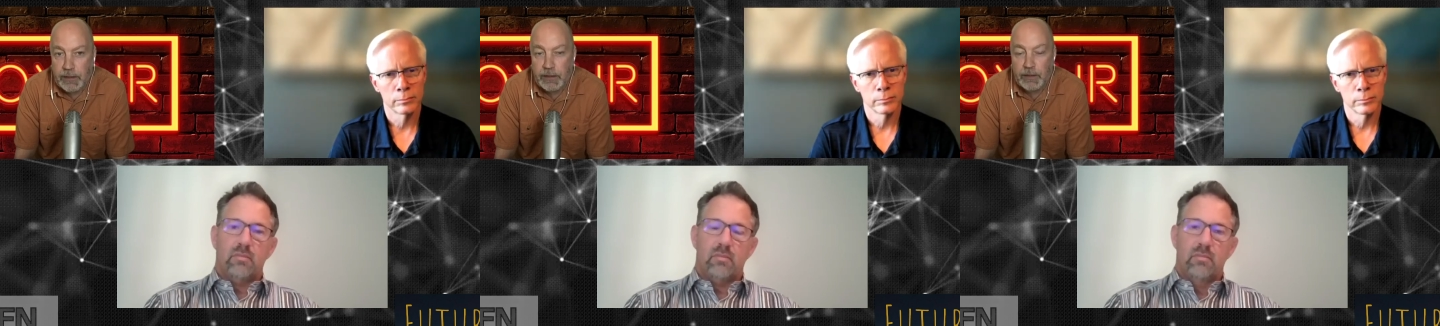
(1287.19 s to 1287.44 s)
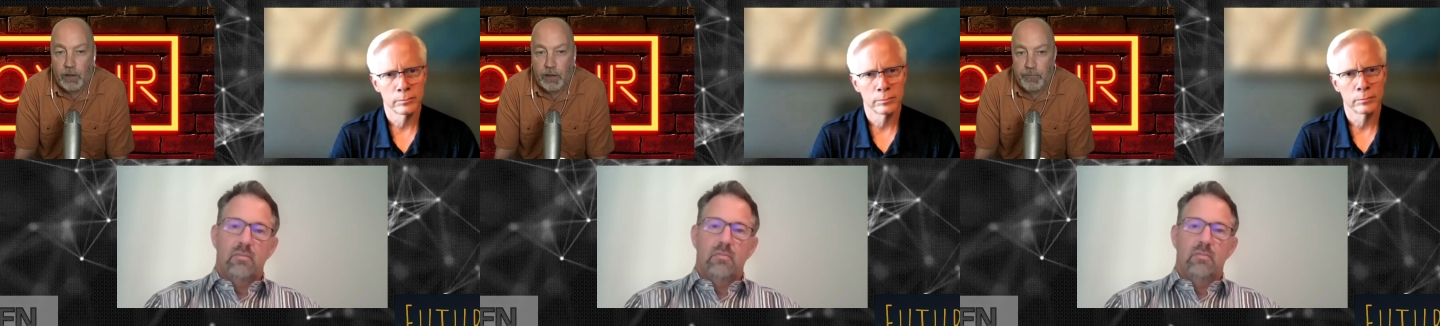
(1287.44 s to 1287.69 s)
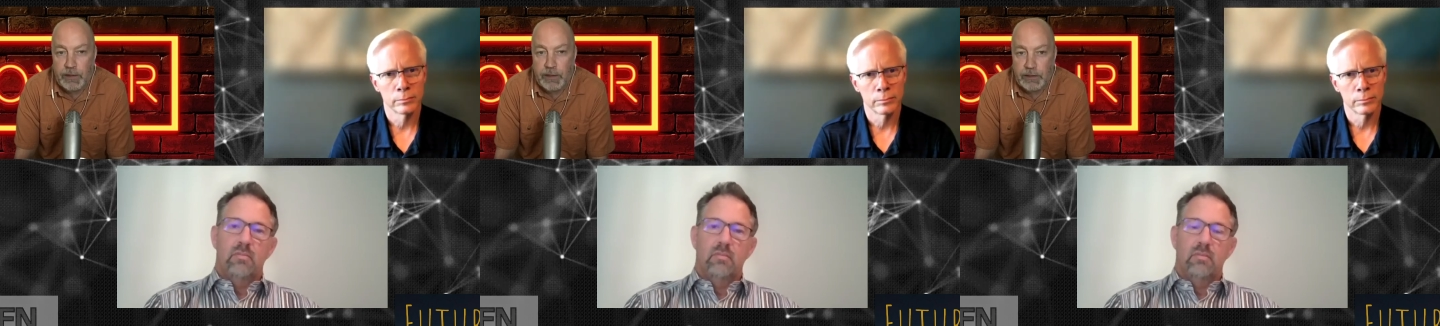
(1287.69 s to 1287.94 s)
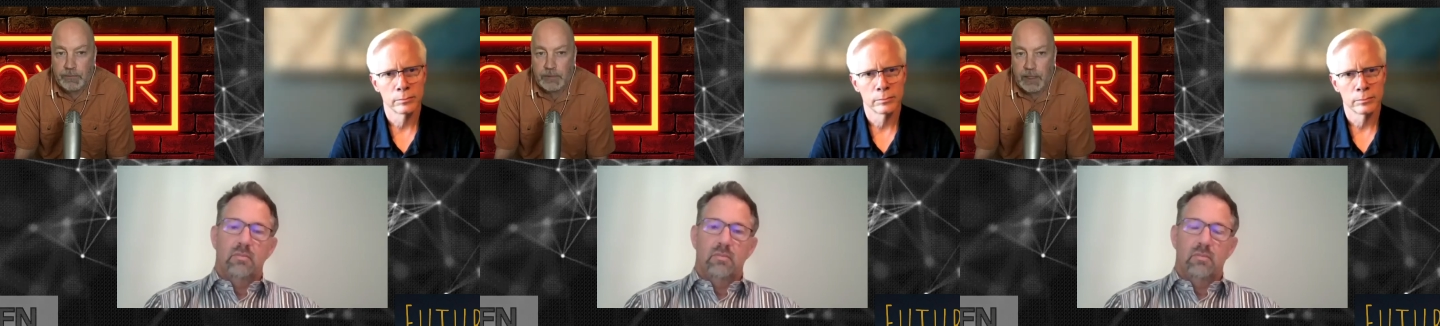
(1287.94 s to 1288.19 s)
Speaker 1: and offering
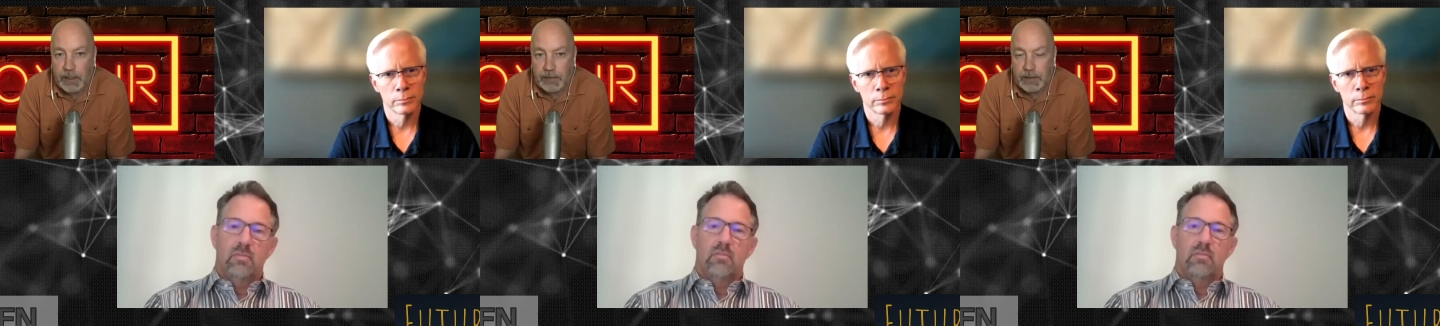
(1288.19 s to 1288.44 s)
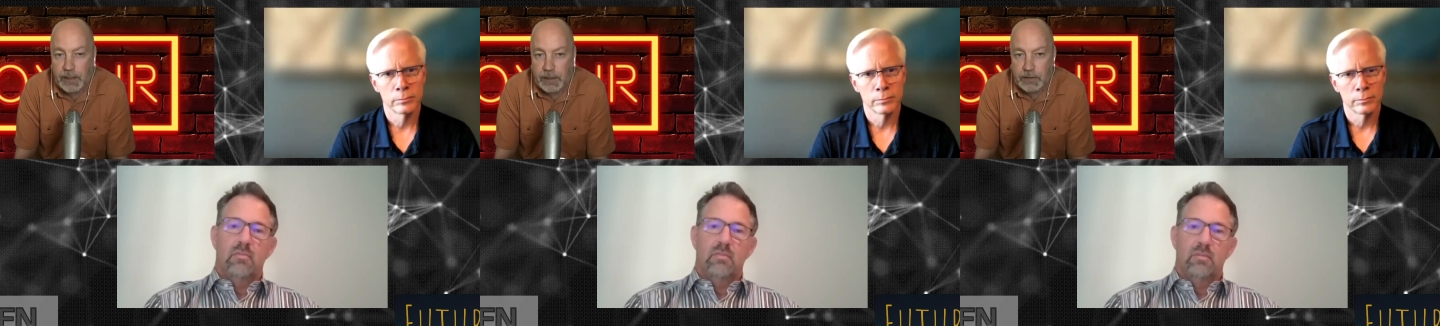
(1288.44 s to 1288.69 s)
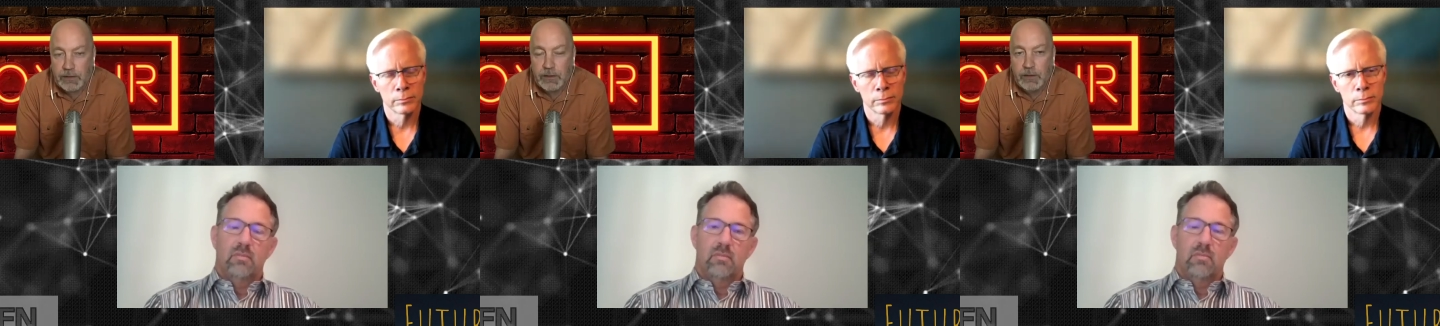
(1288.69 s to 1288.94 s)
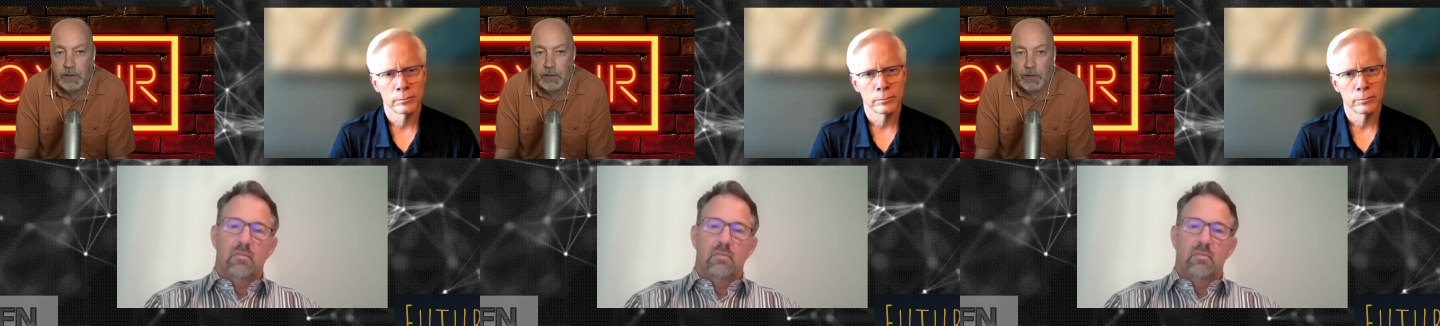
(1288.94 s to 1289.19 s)
some context
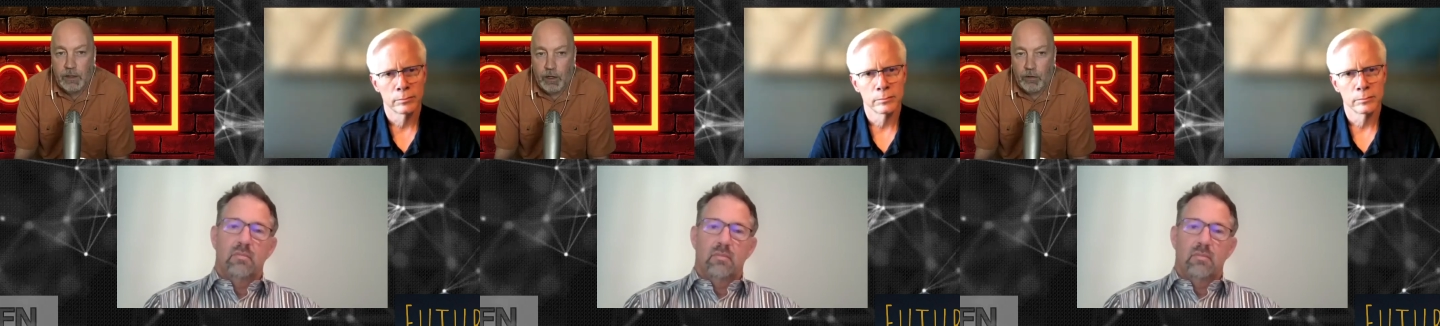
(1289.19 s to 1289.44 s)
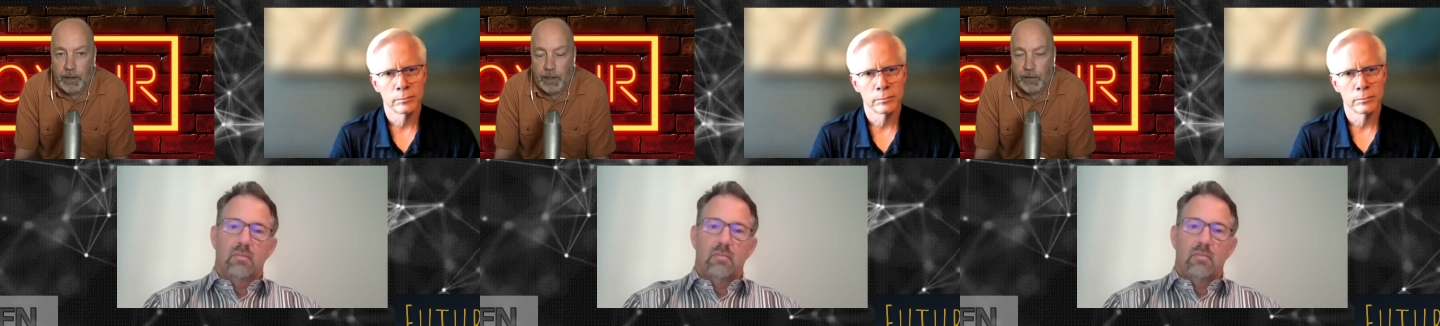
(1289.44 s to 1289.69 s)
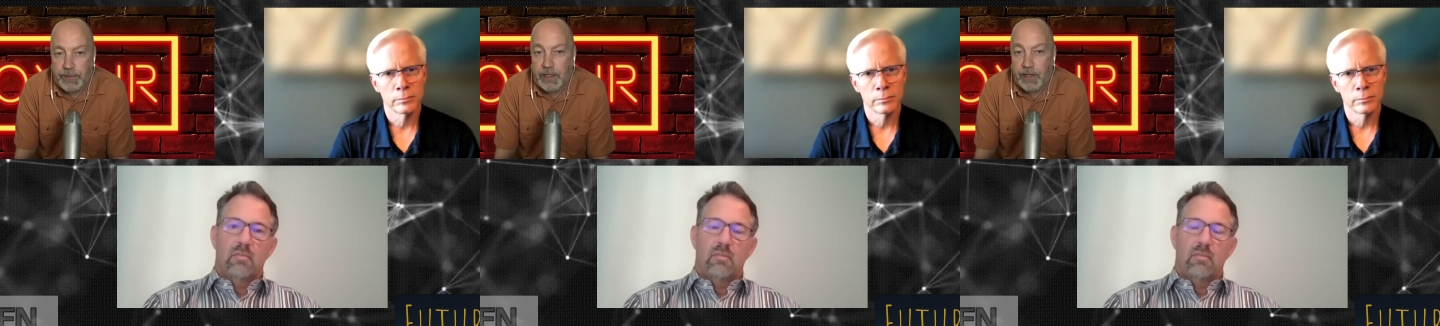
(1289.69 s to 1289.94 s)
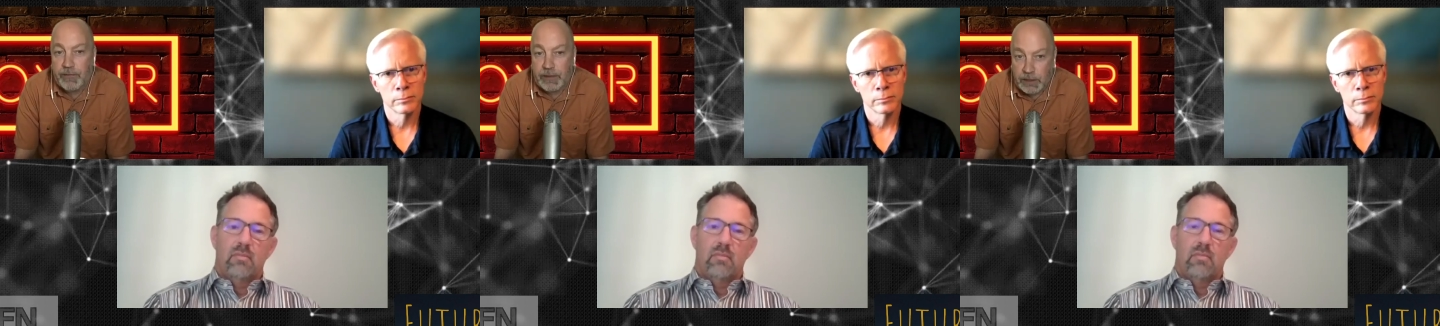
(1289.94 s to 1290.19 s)
around
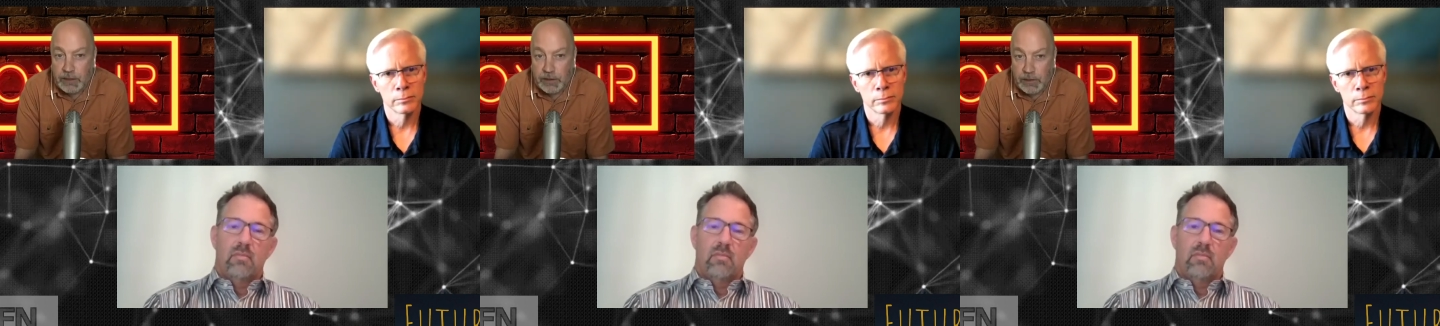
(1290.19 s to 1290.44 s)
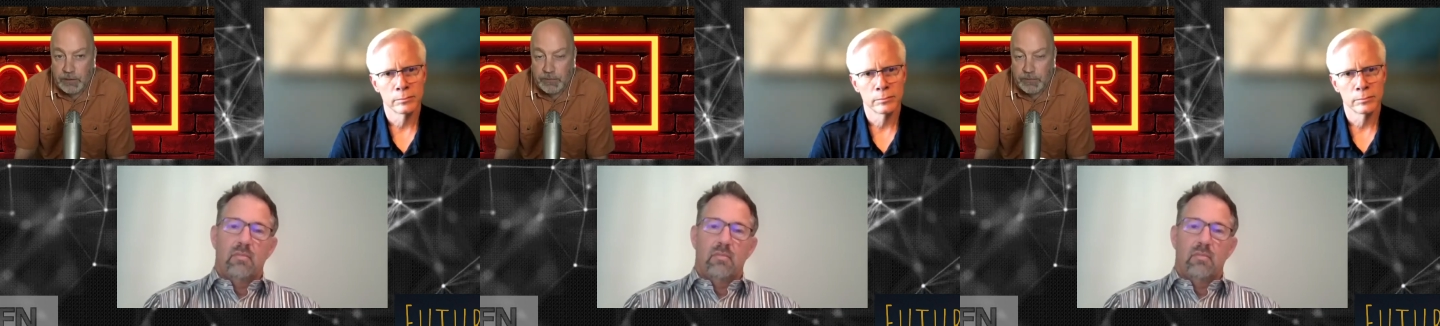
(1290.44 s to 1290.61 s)
definitions